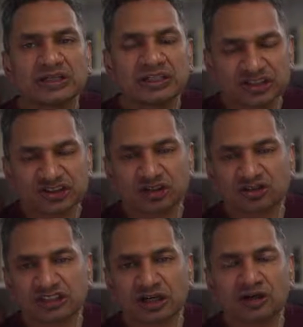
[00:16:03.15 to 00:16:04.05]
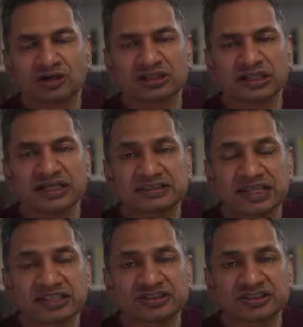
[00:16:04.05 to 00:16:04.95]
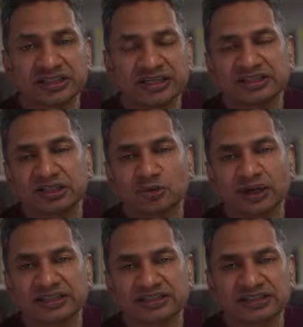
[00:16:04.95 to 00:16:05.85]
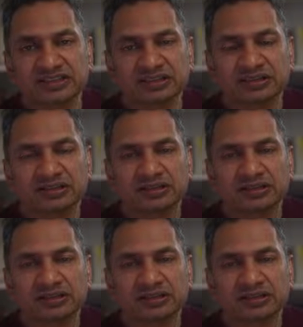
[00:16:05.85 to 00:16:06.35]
It shows an organisation in crisis,